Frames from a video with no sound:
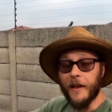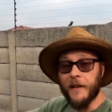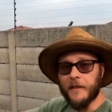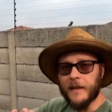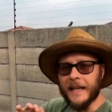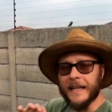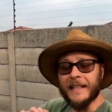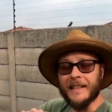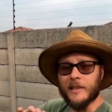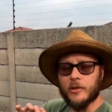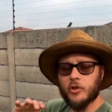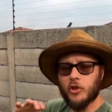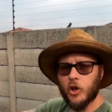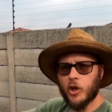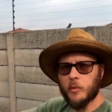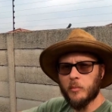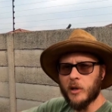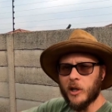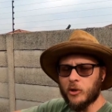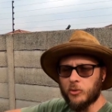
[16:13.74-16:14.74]
Then the
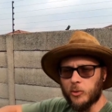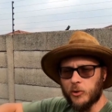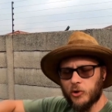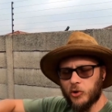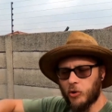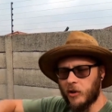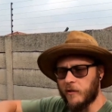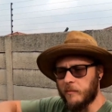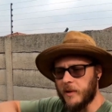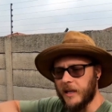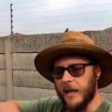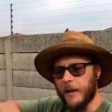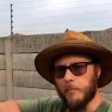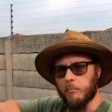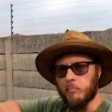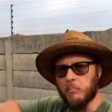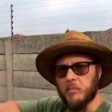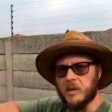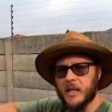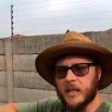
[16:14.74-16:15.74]
indeterminates will sort of be
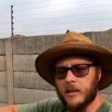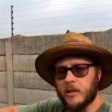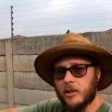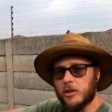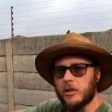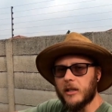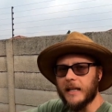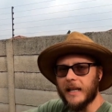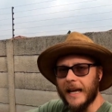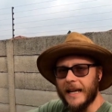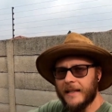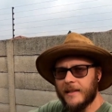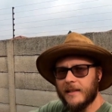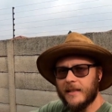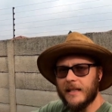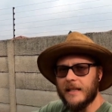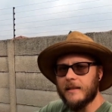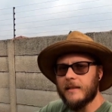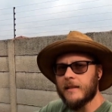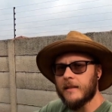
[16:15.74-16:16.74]
a mid to late
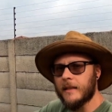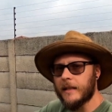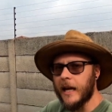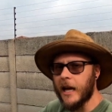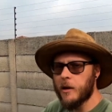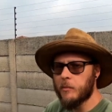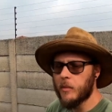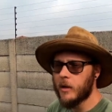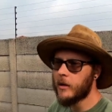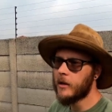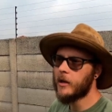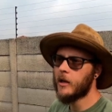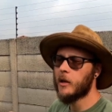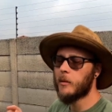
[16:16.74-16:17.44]
season game.